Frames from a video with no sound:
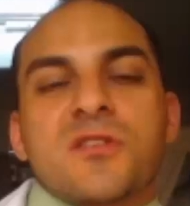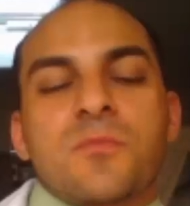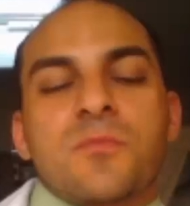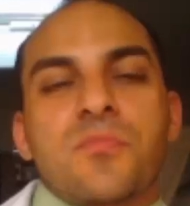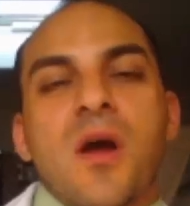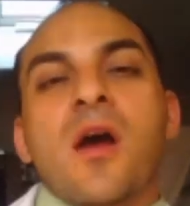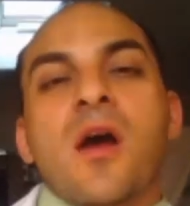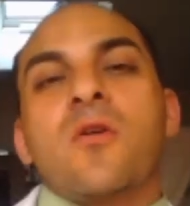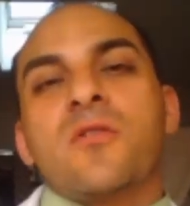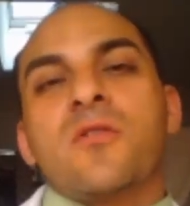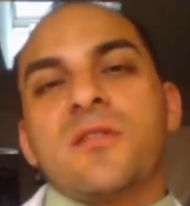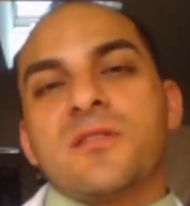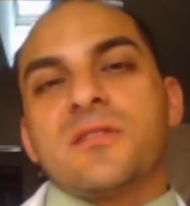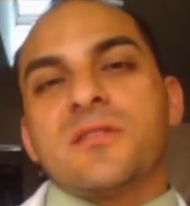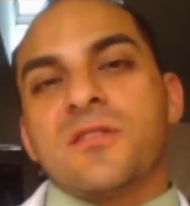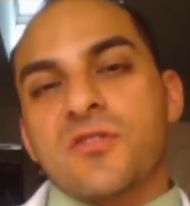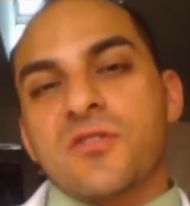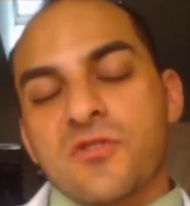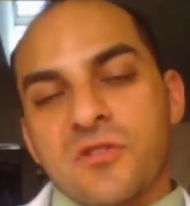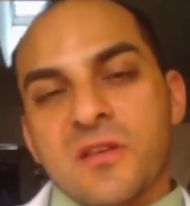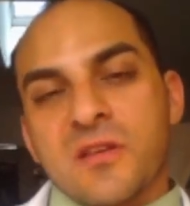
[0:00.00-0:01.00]
priority is to
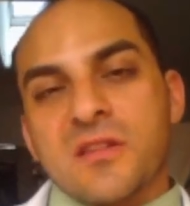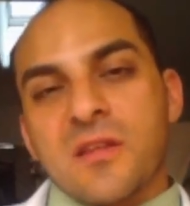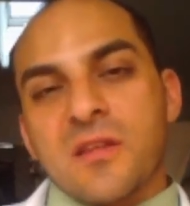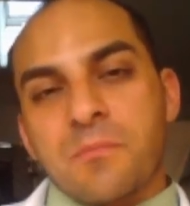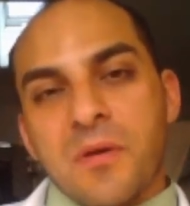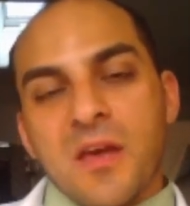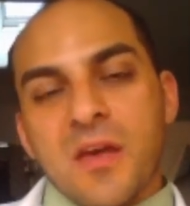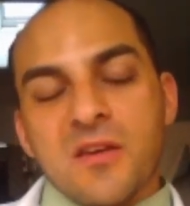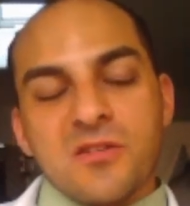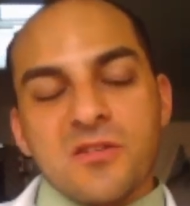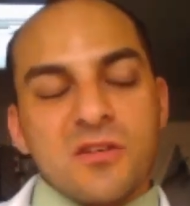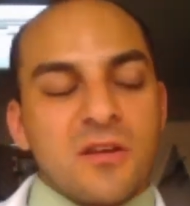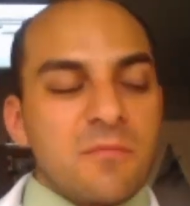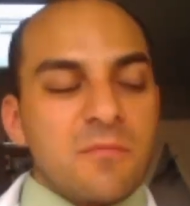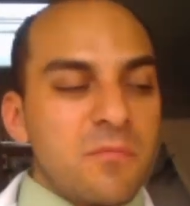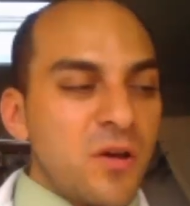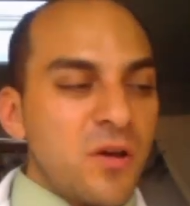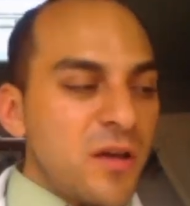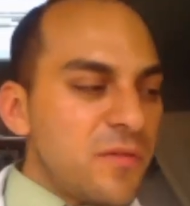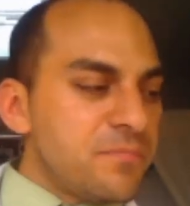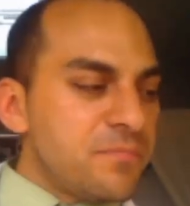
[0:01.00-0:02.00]
treat the patient.
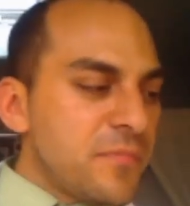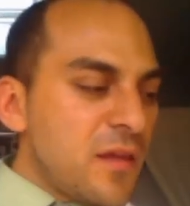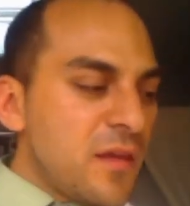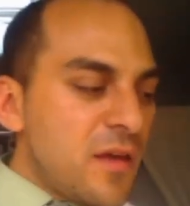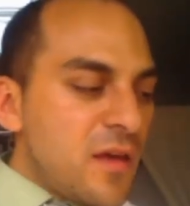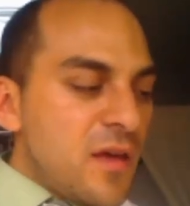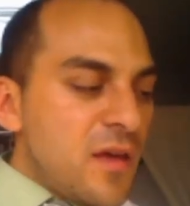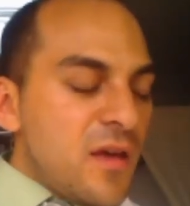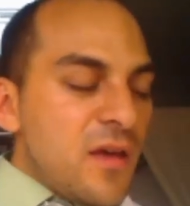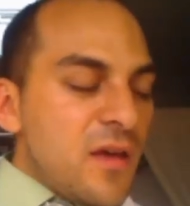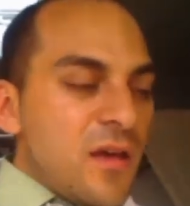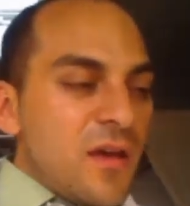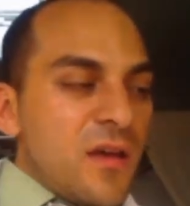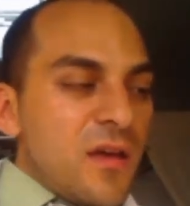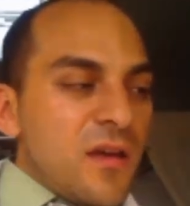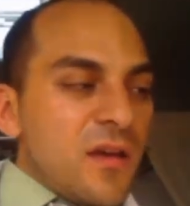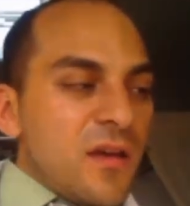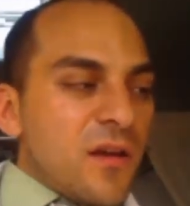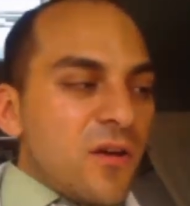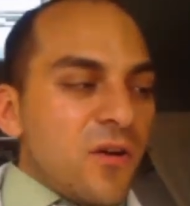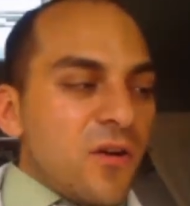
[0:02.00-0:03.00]
But,
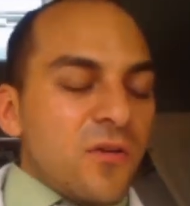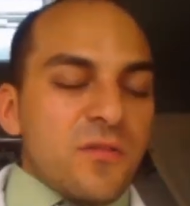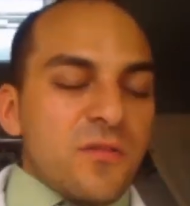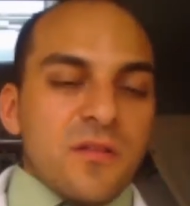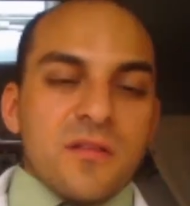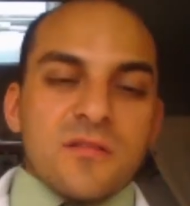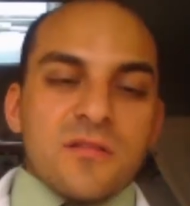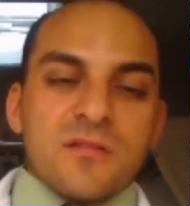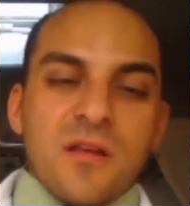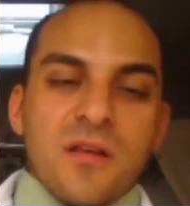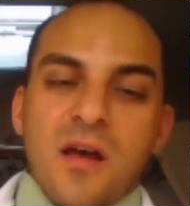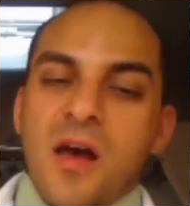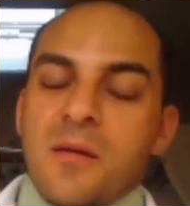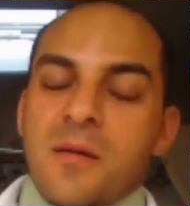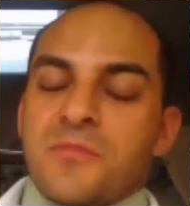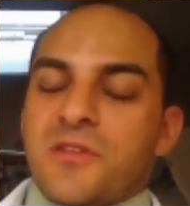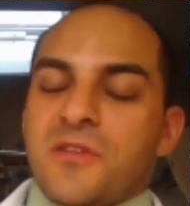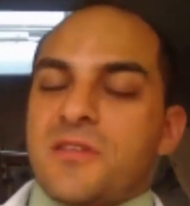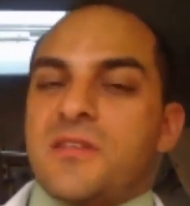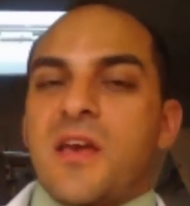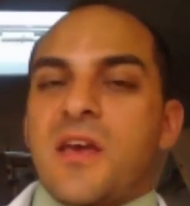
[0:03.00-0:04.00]
you know, I'm
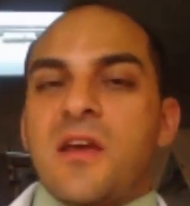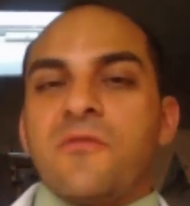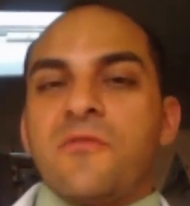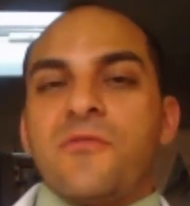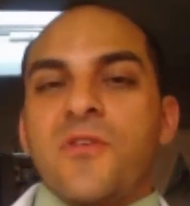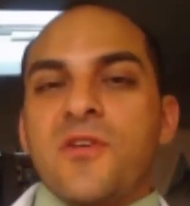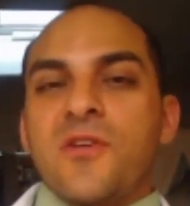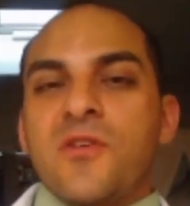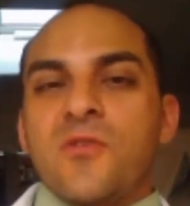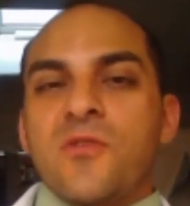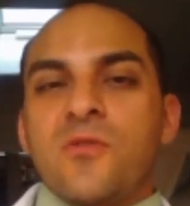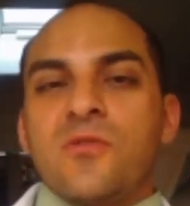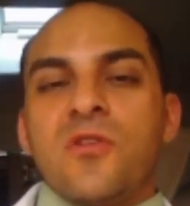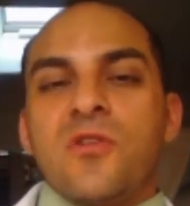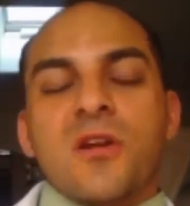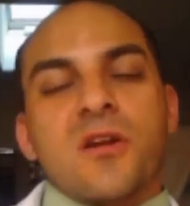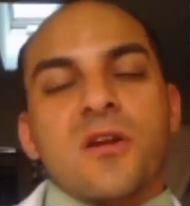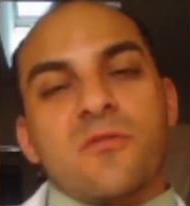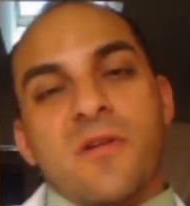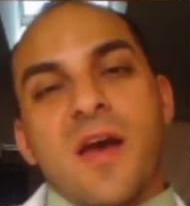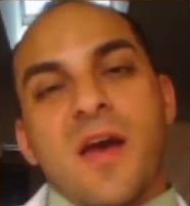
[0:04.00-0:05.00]
just saying for you,
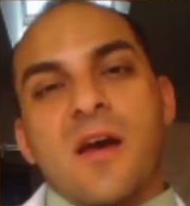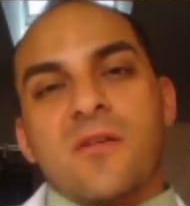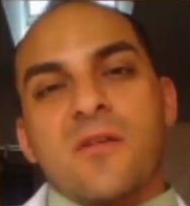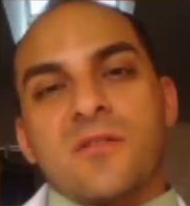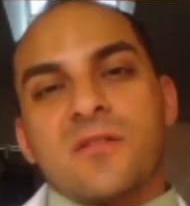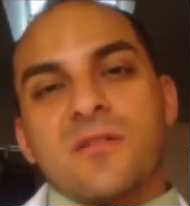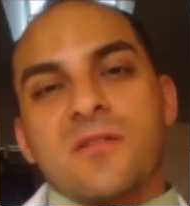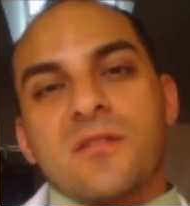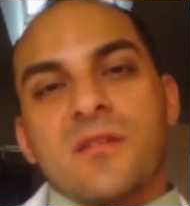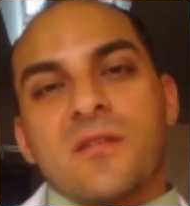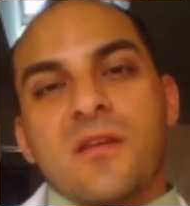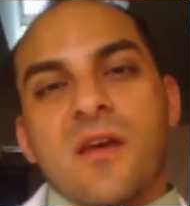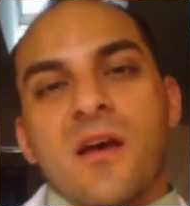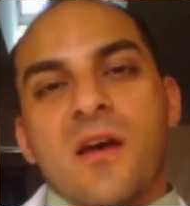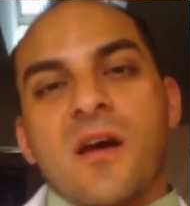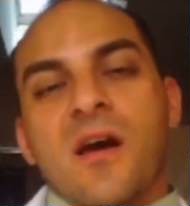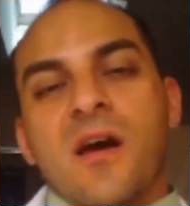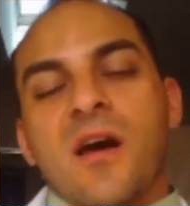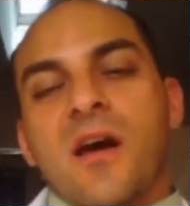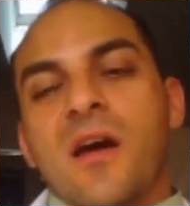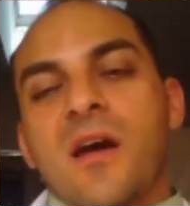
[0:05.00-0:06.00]
look around.
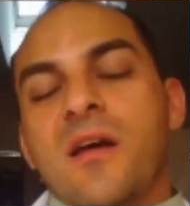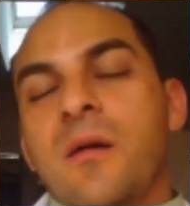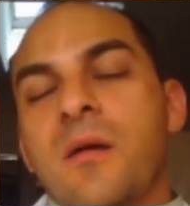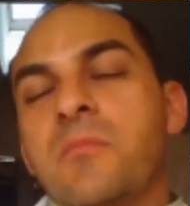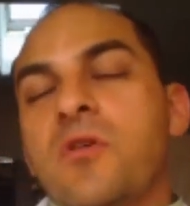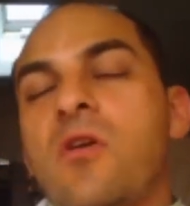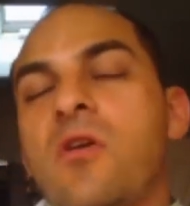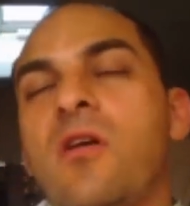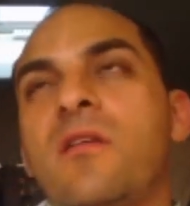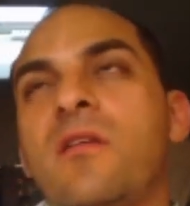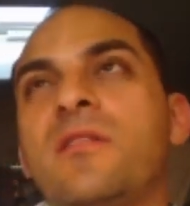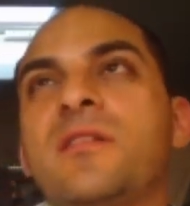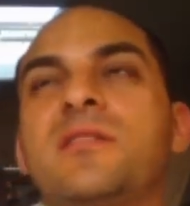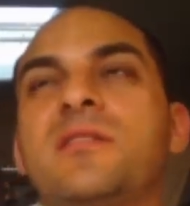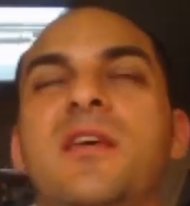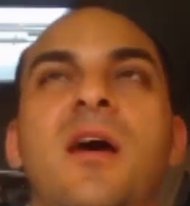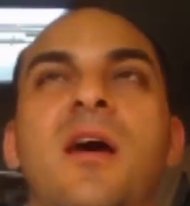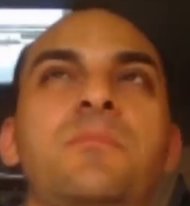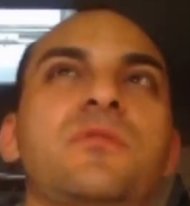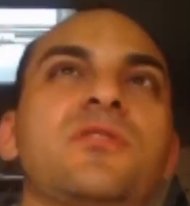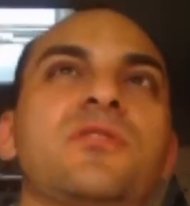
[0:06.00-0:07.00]
Uh, I'm calling this
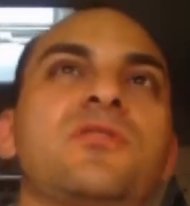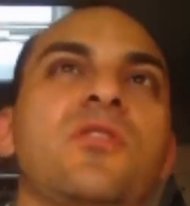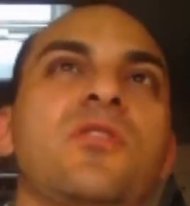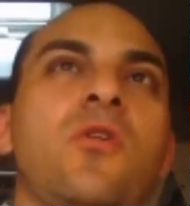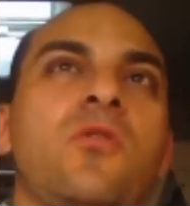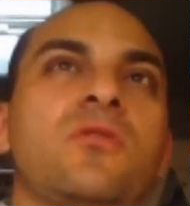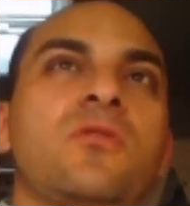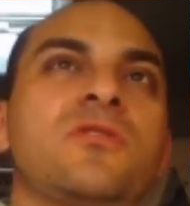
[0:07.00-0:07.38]
episode